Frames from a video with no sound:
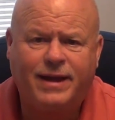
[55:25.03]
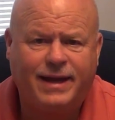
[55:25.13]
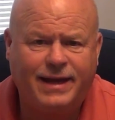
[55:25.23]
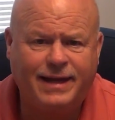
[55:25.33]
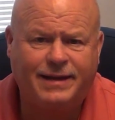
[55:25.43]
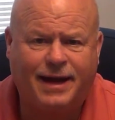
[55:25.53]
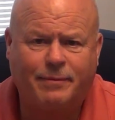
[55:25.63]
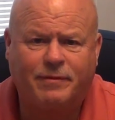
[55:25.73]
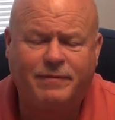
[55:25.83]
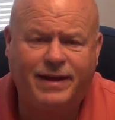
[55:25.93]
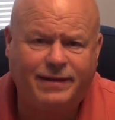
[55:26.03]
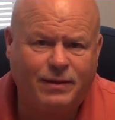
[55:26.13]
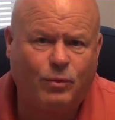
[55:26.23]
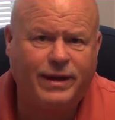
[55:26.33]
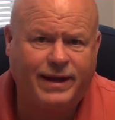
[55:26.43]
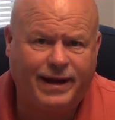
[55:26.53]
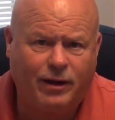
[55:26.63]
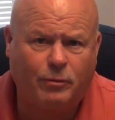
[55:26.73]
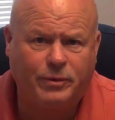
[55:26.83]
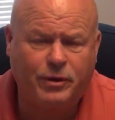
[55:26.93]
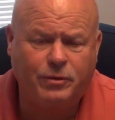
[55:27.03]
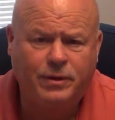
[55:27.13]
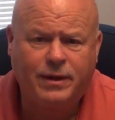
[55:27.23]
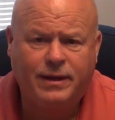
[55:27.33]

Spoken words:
any type of need that we can help you,